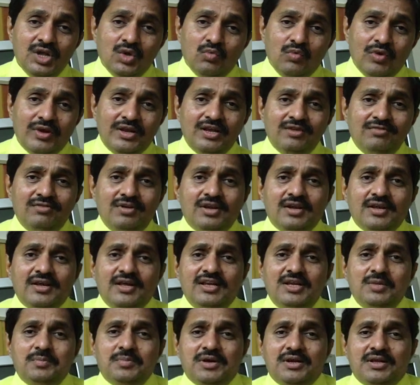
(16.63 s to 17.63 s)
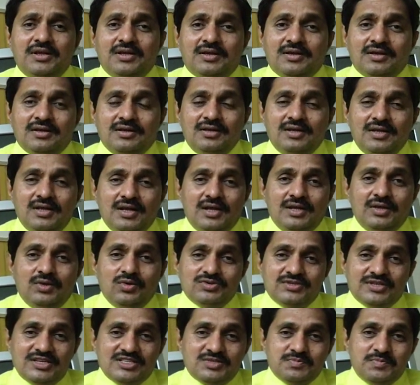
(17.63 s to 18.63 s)
Whenever anybody
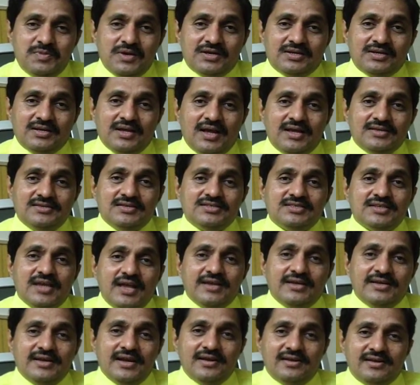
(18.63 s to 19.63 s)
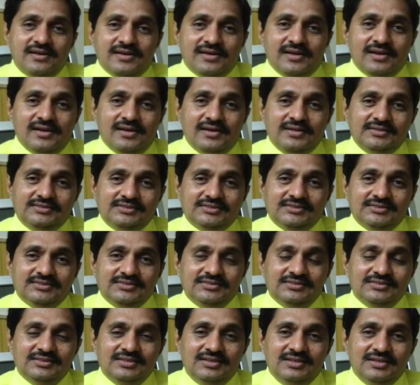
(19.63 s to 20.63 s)
you suspect has a psychiatric illness,
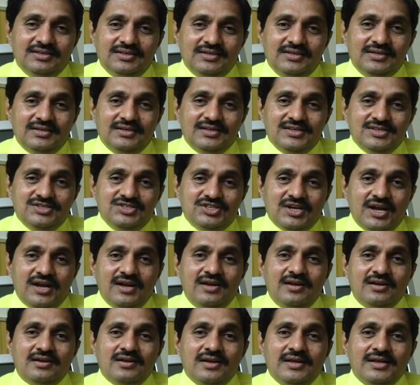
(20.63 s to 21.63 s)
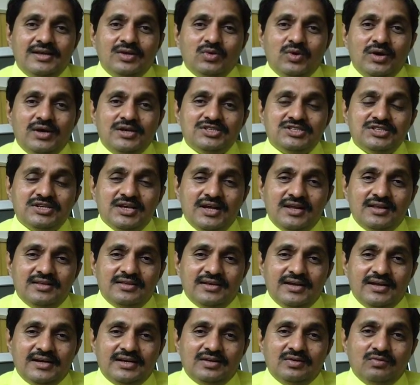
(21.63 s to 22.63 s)
gently go and share
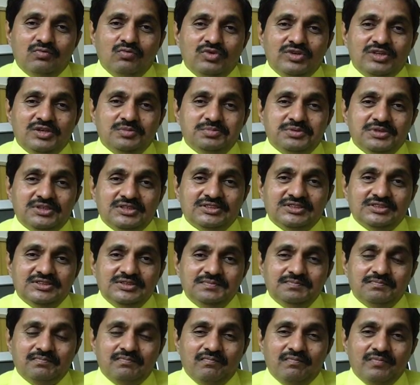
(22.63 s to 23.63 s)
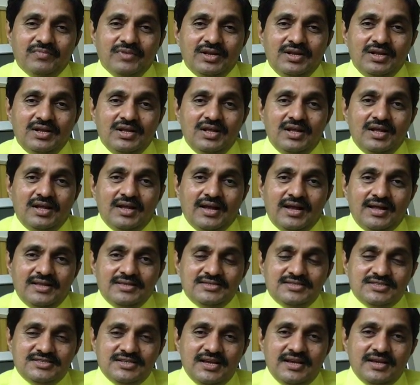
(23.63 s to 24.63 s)
that with the person
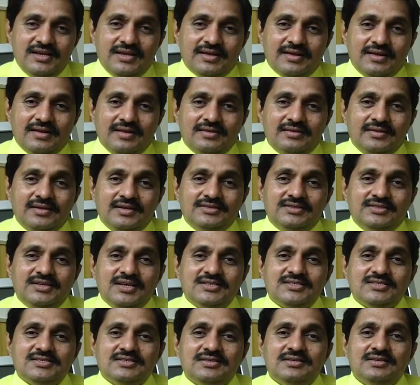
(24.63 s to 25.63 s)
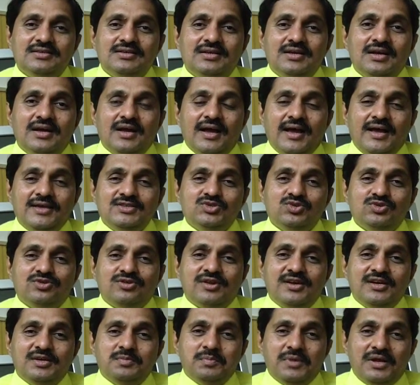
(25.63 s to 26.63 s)
and say that just as you
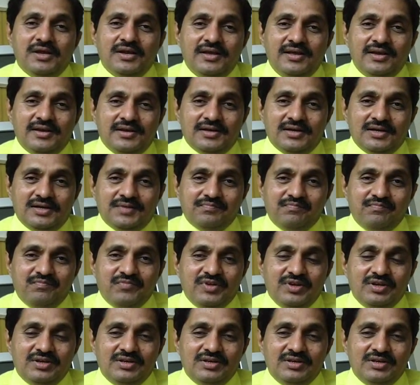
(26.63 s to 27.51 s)
treat malaria,